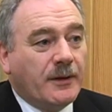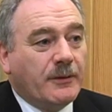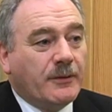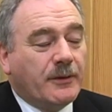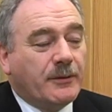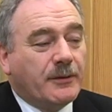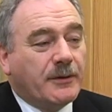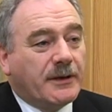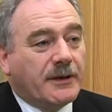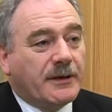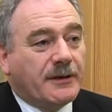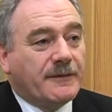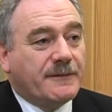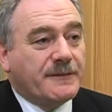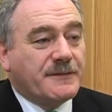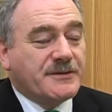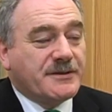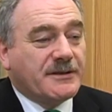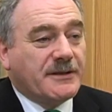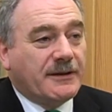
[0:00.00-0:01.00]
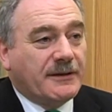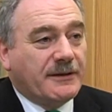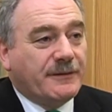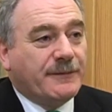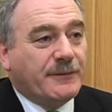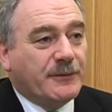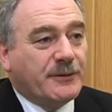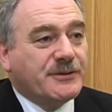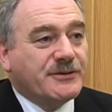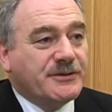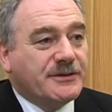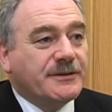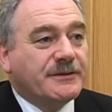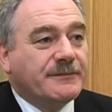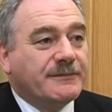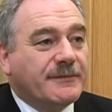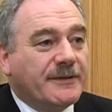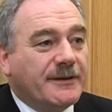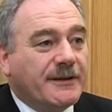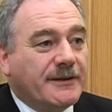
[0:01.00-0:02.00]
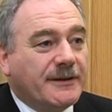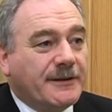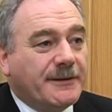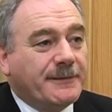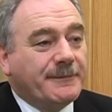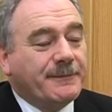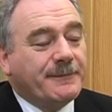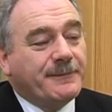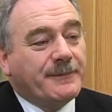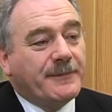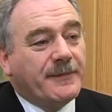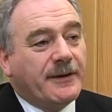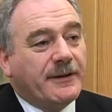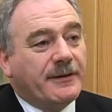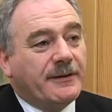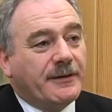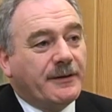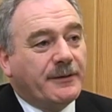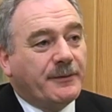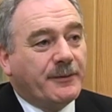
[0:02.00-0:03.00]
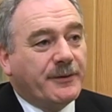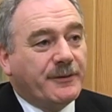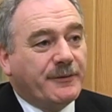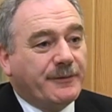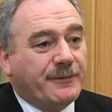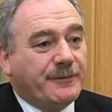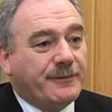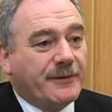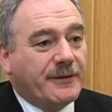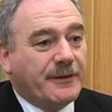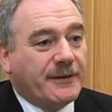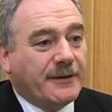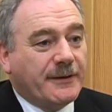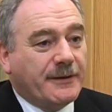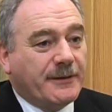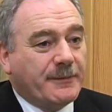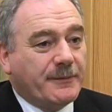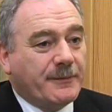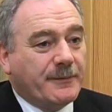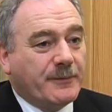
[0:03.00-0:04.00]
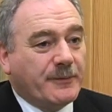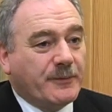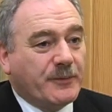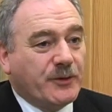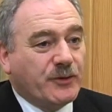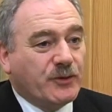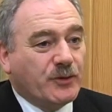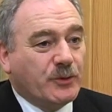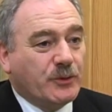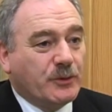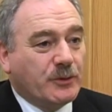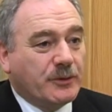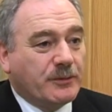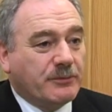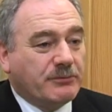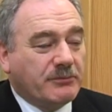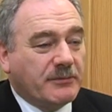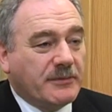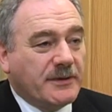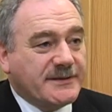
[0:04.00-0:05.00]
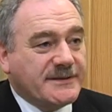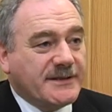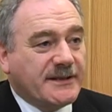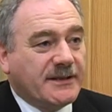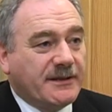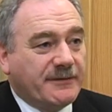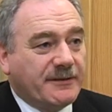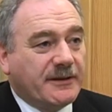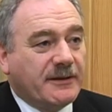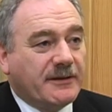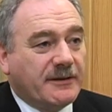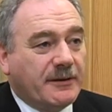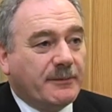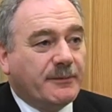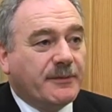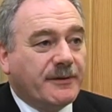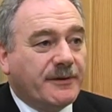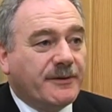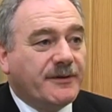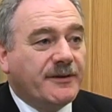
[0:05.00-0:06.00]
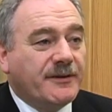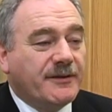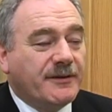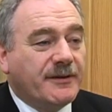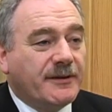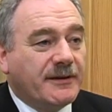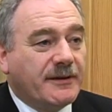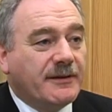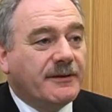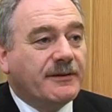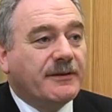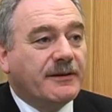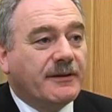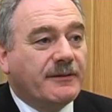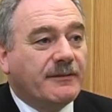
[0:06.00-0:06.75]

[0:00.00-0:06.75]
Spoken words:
Well, we're kind of slightly fortunate in that we sold a significant number of season tickets in